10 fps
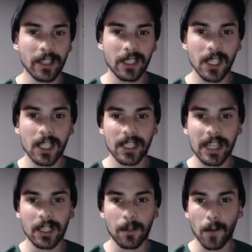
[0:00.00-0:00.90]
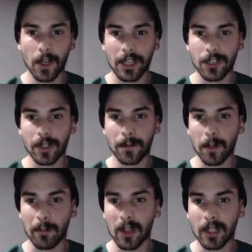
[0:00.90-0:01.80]
a season-ending foot injury for
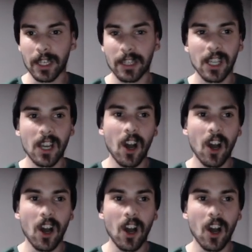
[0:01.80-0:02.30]
the Billikens.